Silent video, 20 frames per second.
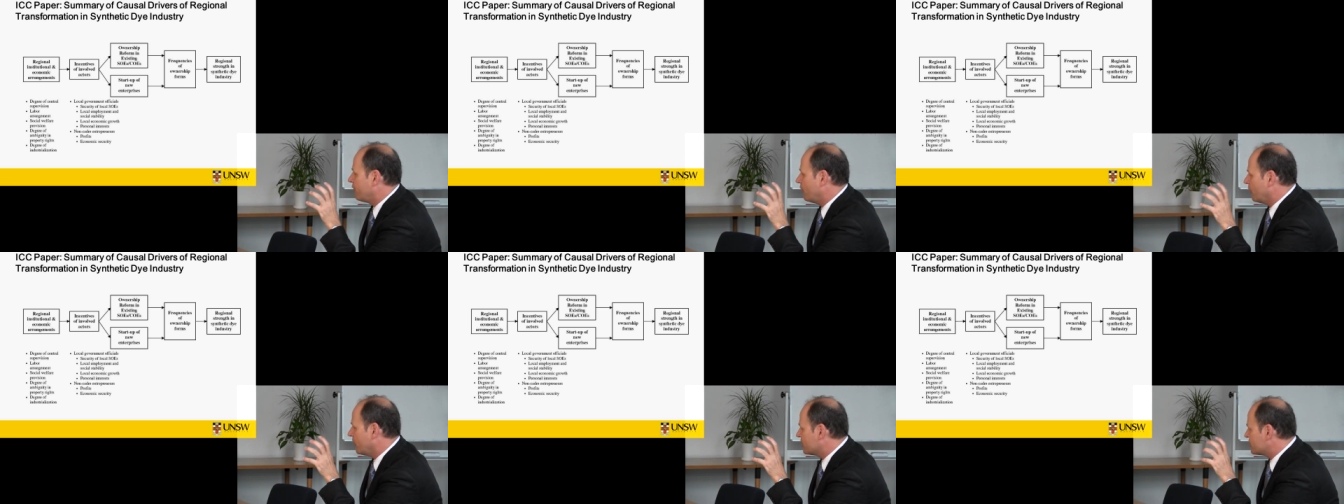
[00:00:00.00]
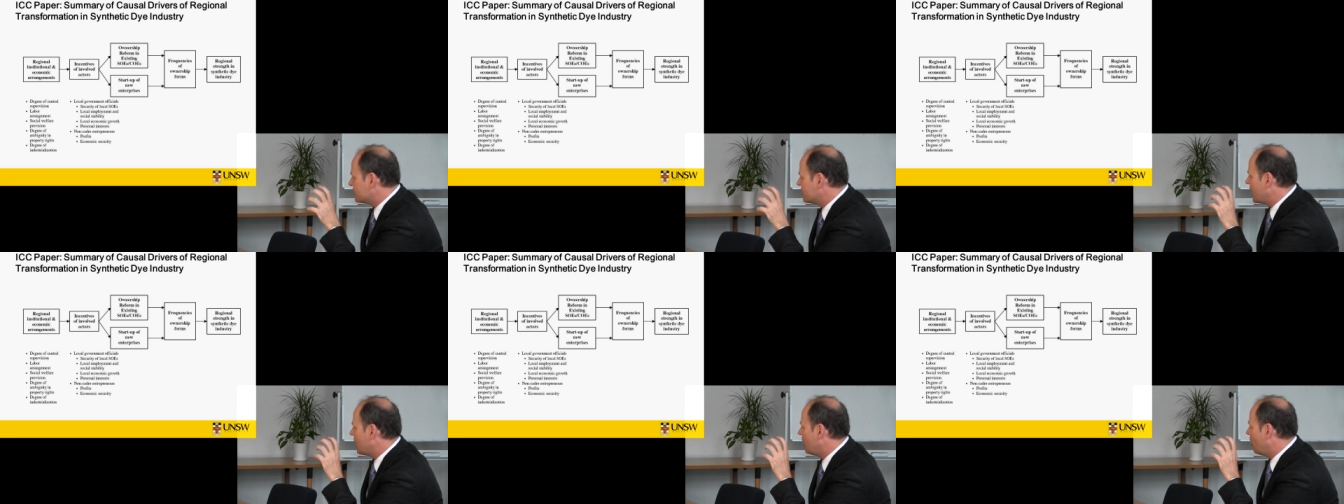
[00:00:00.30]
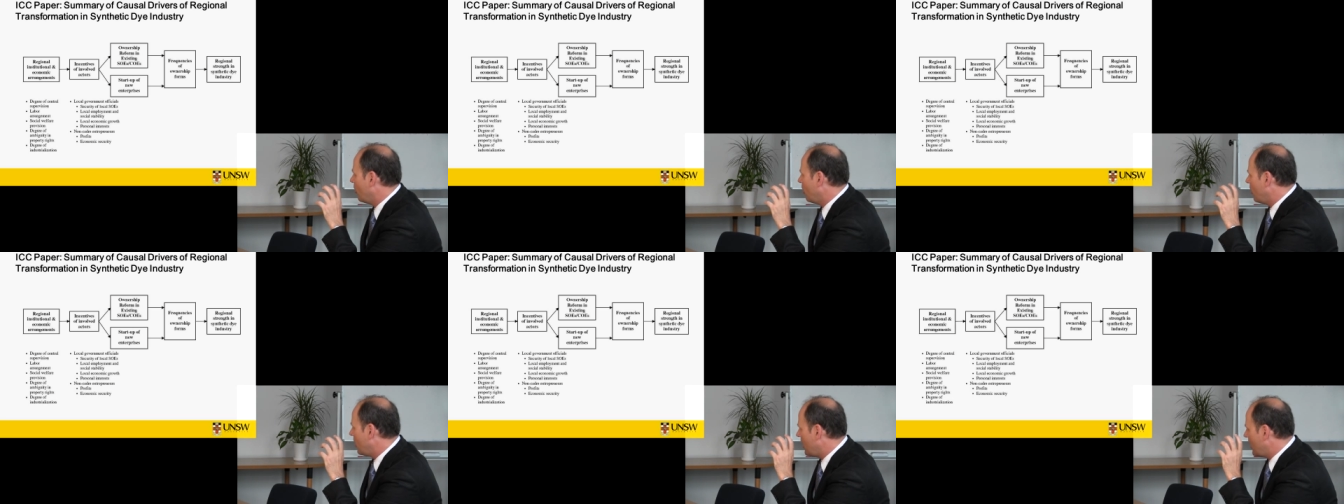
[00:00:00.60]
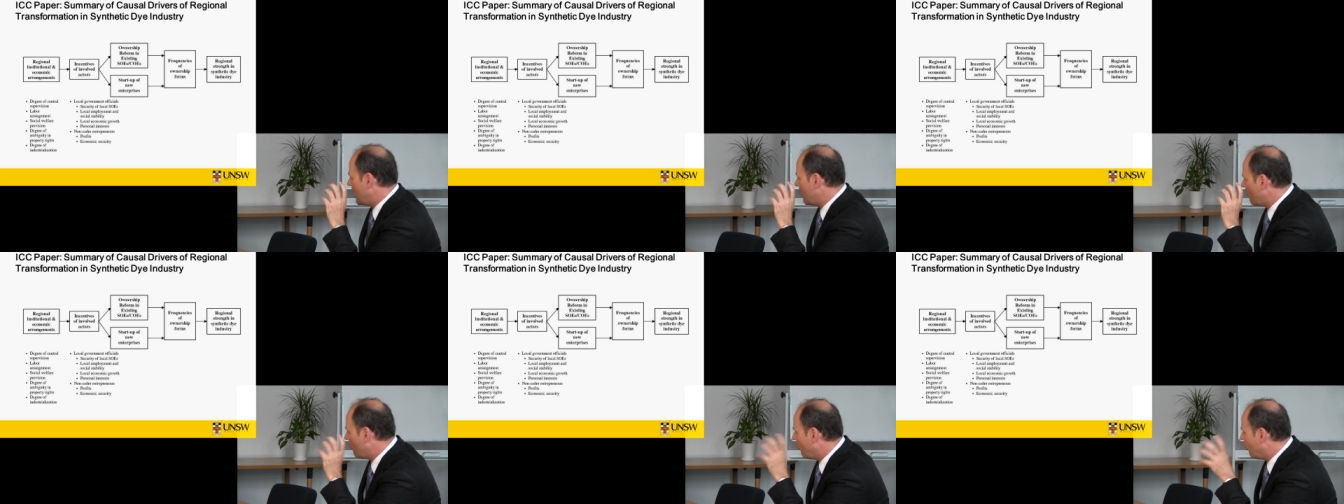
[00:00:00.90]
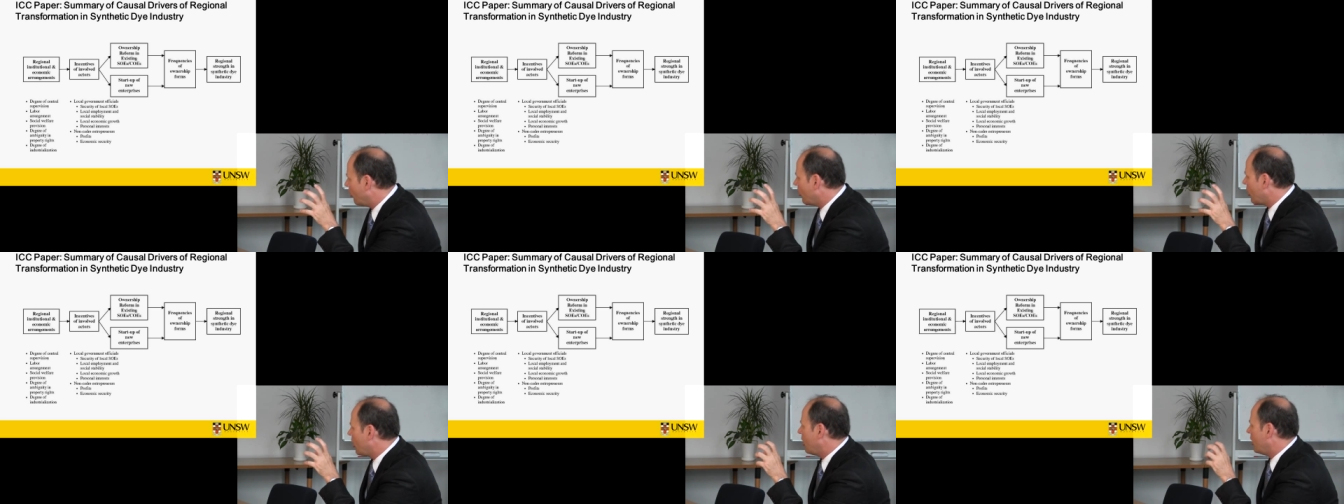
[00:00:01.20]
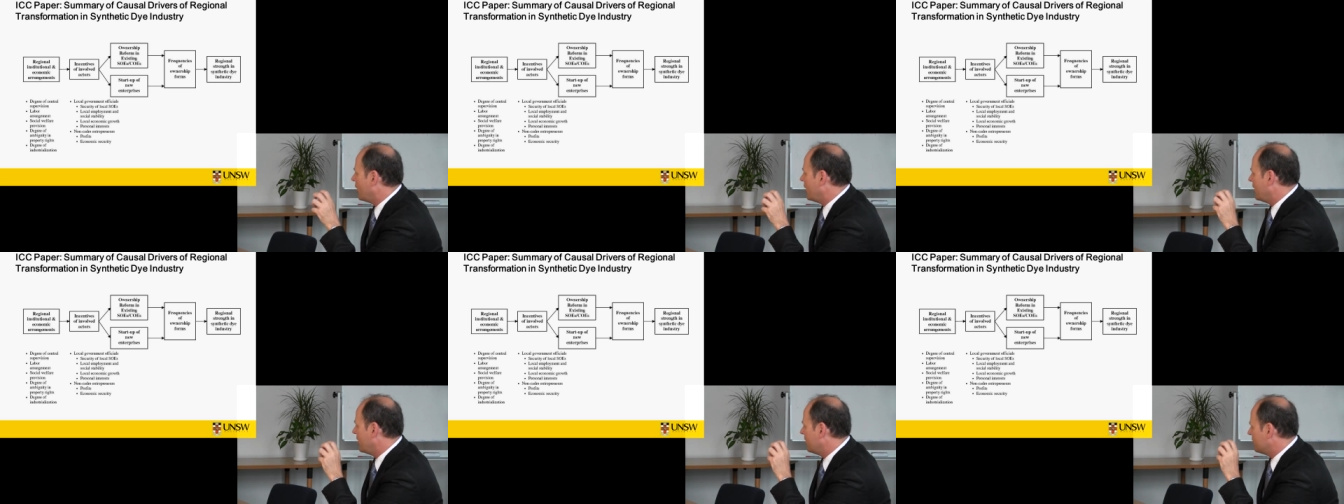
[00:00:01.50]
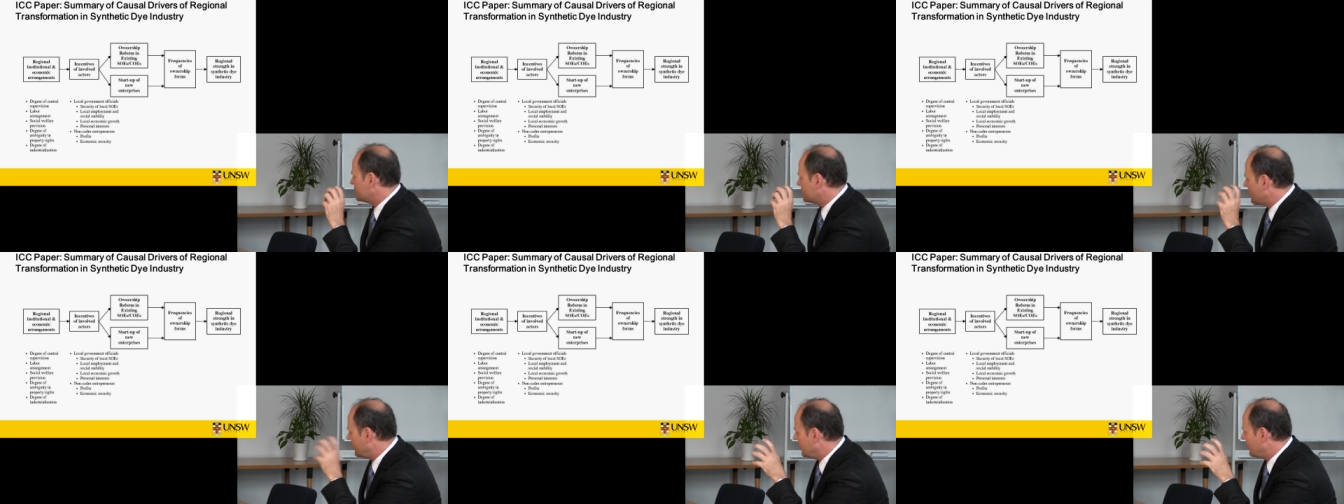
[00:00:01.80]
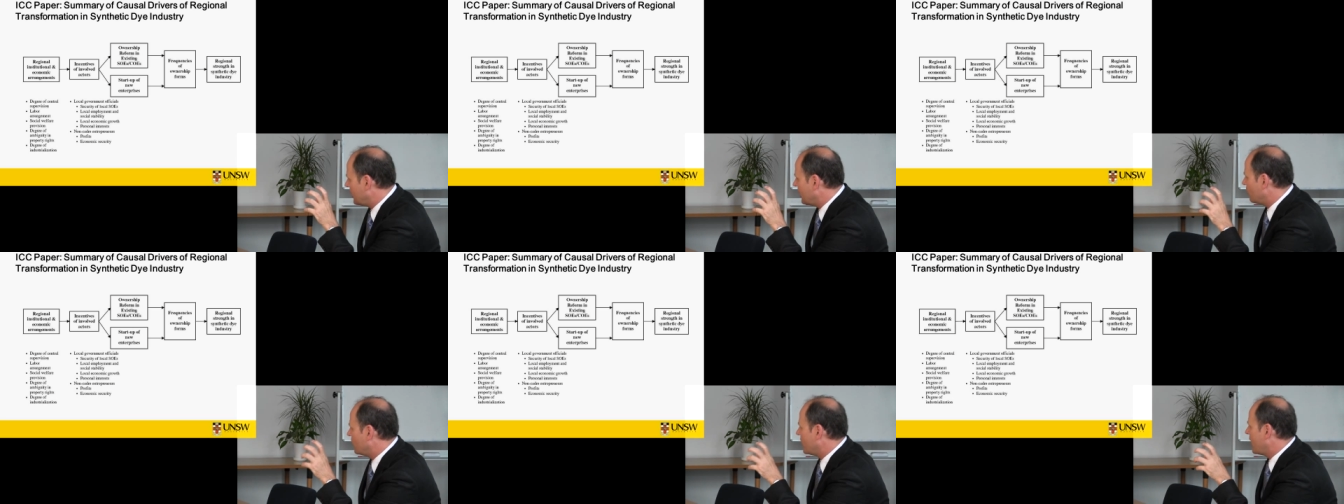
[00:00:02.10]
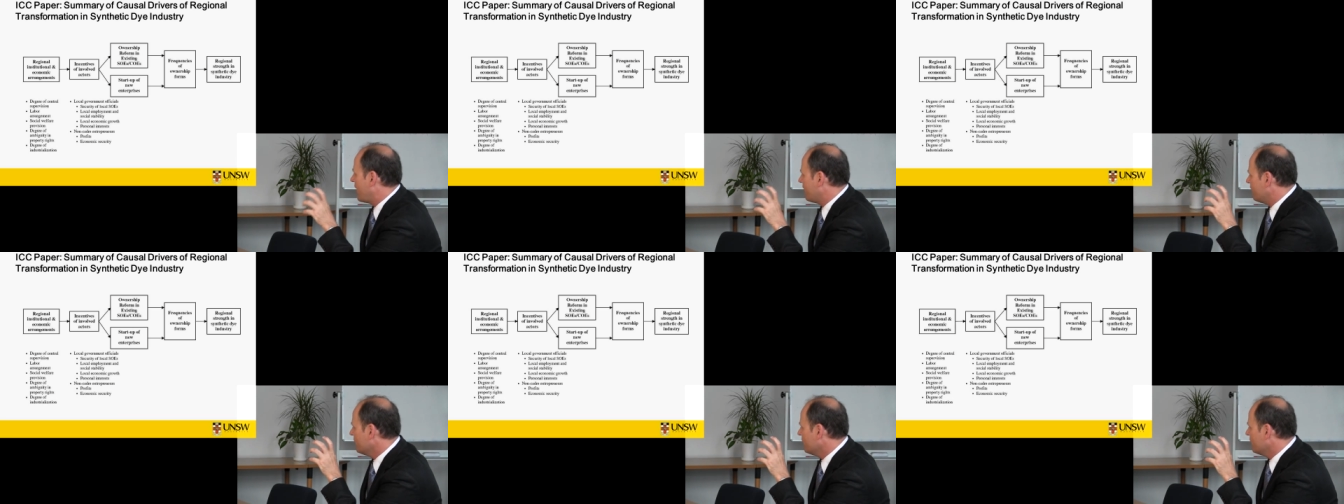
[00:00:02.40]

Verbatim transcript: to focus now more on a study that we